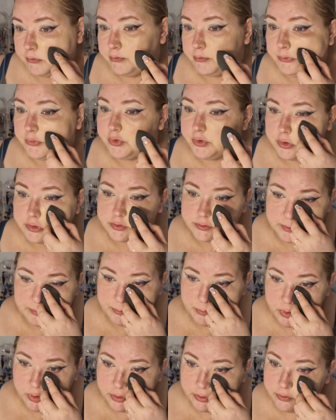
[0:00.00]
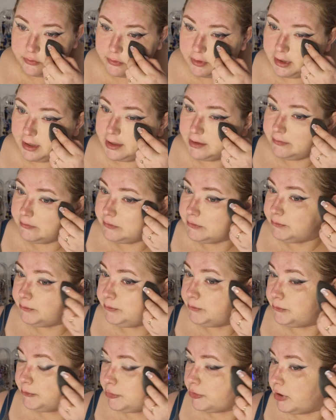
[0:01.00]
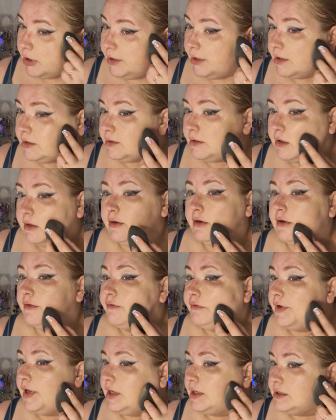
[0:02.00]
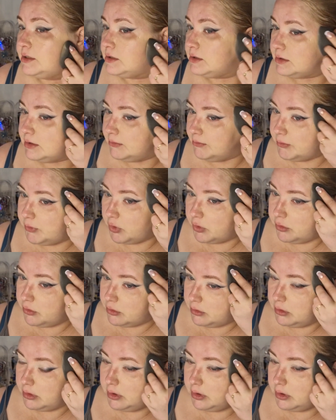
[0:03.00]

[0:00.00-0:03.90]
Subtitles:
because the more you have product on your face, the more